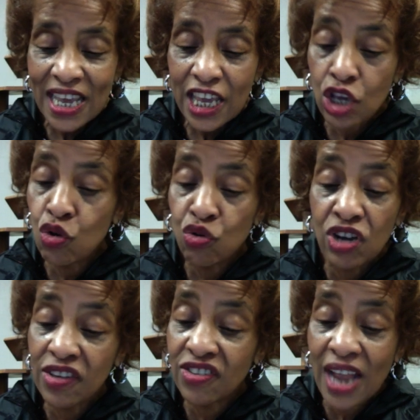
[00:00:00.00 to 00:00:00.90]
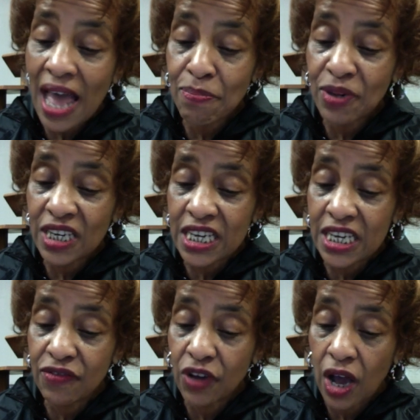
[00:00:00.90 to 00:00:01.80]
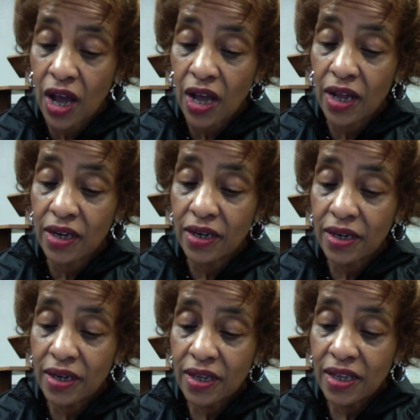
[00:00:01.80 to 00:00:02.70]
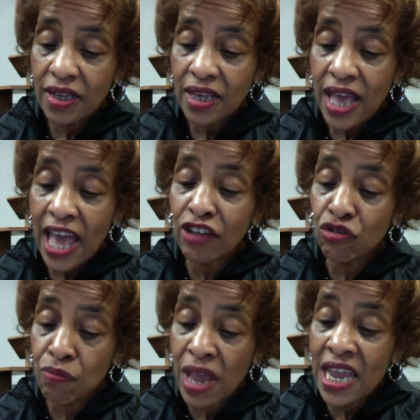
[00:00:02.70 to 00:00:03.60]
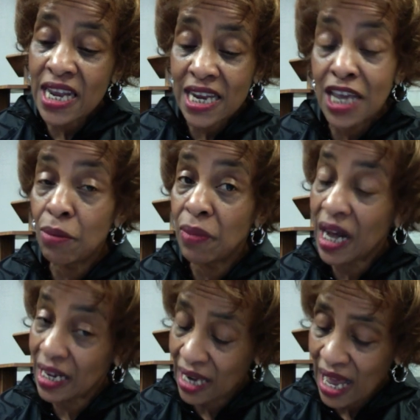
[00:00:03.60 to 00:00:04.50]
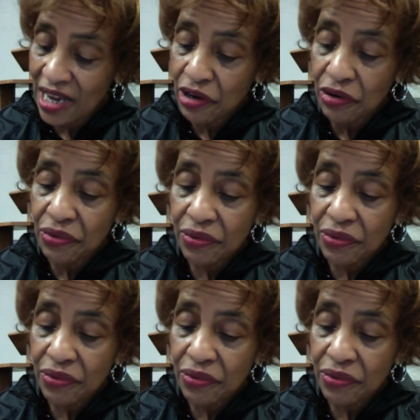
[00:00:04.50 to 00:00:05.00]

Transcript: He who does not believe God has made him a liar,